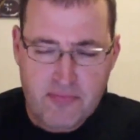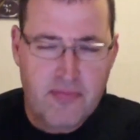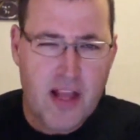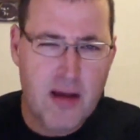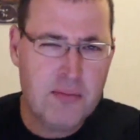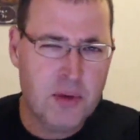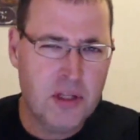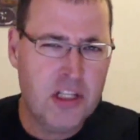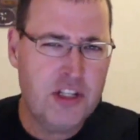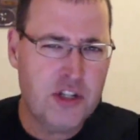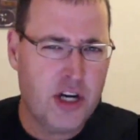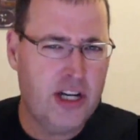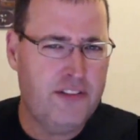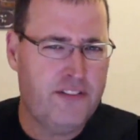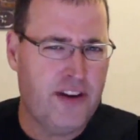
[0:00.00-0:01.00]
I'm really
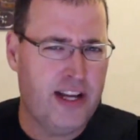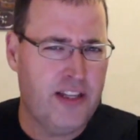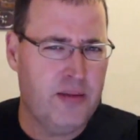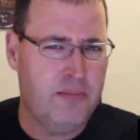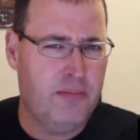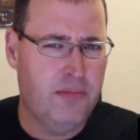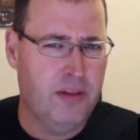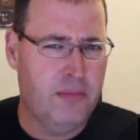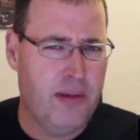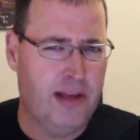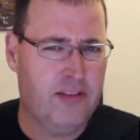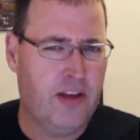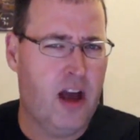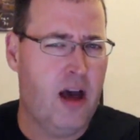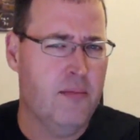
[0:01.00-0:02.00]
trying to find the
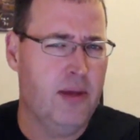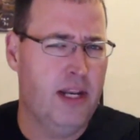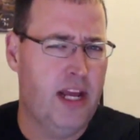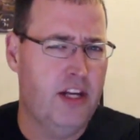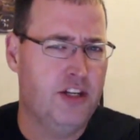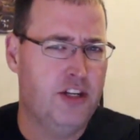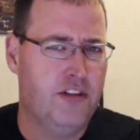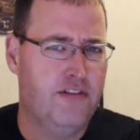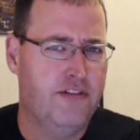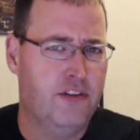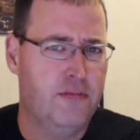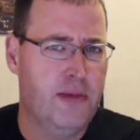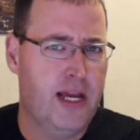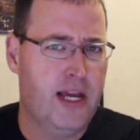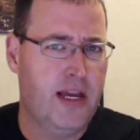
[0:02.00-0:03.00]
best combination for
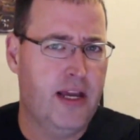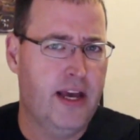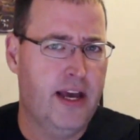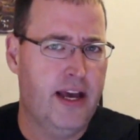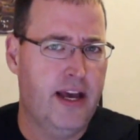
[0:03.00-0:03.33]
me,